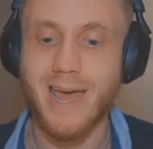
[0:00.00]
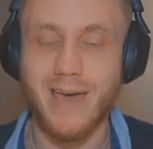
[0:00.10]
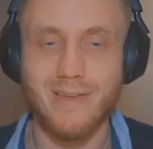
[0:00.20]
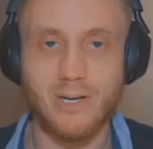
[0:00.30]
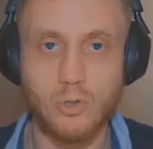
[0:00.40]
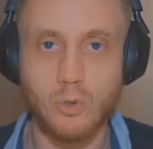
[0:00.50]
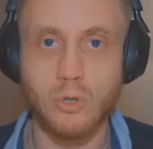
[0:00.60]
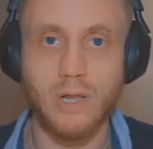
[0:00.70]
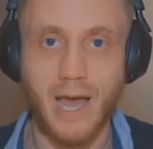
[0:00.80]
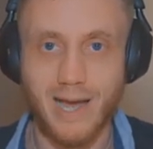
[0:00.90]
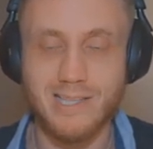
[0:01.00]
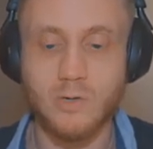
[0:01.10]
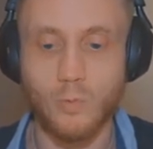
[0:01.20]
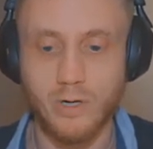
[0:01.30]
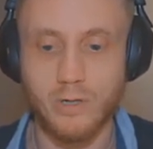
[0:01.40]
and then Google Ads
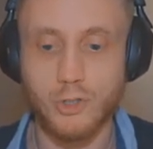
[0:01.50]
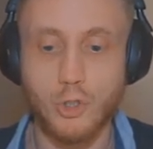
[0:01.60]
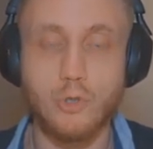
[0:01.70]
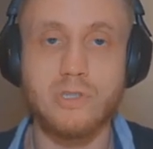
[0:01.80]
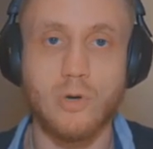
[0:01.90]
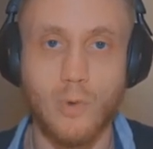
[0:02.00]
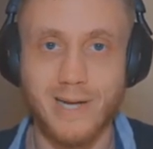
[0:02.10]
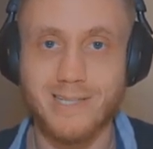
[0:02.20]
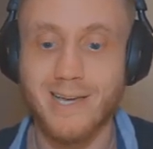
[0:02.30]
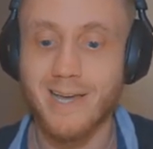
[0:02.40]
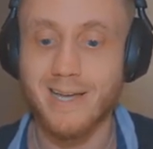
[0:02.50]
will choose the right